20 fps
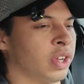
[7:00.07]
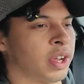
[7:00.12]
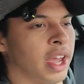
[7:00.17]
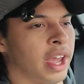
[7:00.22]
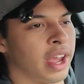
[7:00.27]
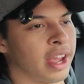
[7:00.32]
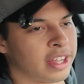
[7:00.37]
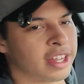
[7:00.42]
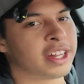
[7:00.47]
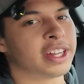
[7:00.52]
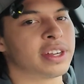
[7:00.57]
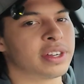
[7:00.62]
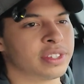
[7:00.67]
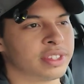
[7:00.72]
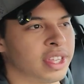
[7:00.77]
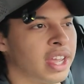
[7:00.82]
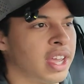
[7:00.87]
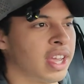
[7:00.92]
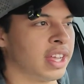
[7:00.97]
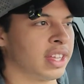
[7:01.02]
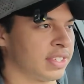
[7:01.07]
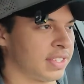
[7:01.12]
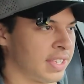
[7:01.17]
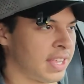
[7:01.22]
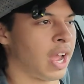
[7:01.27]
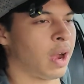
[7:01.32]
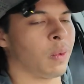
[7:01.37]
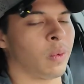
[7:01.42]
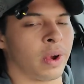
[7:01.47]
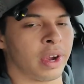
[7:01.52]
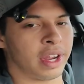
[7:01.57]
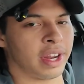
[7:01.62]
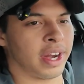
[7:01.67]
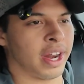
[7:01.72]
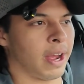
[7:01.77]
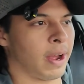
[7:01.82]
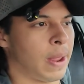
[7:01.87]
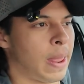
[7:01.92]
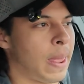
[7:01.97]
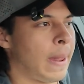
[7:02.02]
Okay, clear as day, it's not working
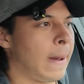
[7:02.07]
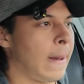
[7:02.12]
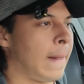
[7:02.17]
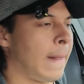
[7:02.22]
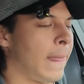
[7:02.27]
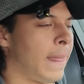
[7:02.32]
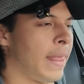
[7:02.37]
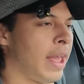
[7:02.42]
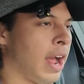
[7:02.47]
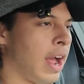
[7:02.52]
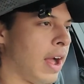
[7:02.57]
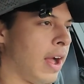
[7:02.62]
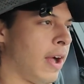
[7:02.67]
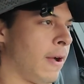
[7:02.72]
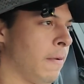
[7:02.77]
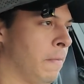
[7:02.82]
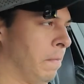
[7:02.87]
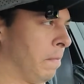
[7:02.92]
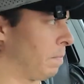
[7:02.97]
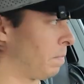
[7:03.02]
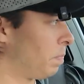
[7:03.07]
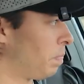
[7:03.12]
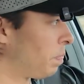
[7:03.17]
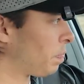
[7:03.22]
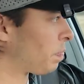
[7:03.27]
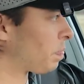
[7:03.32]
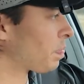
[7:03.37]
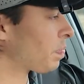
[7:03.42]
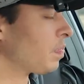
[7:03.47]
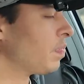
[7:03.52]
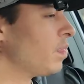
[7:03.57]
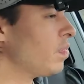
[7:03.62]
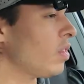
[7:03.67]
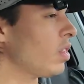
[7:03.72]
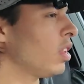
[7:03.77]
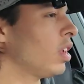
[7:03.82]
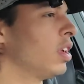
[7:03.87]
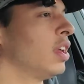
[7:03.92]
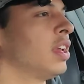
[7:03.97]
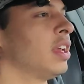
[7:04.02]
now.
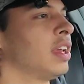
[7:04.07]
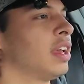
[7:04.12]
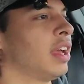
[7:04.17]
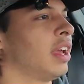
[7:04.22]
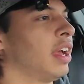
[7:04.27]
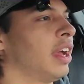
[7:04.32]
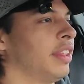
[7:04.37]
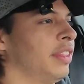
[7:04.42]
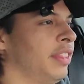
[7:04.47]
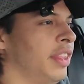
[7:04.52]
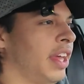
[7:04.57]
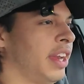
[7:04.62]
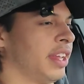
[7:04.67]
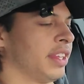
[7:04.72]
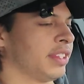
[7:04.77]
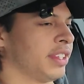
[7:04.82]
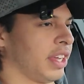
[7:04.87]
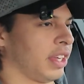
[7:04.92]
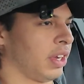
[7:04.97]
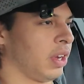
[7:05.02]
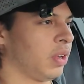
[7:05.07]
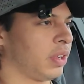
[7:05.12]
And then it's like,